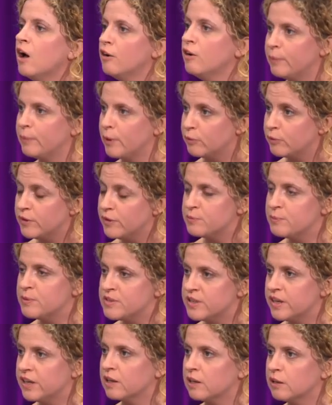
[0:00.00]
of both this
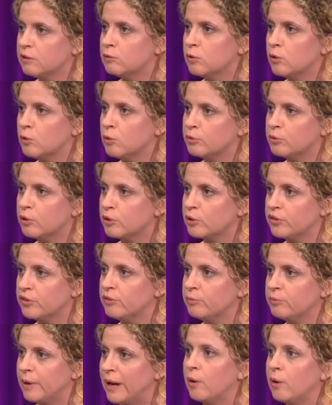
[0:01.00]
particular royal
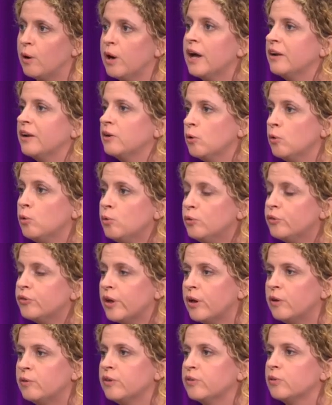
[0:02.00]
prerogative power and
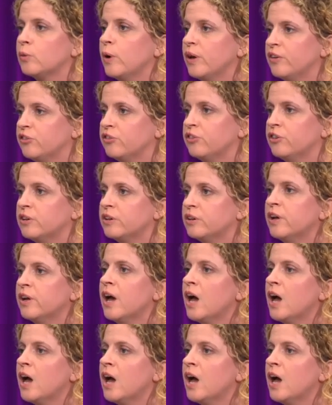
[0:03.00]
also this question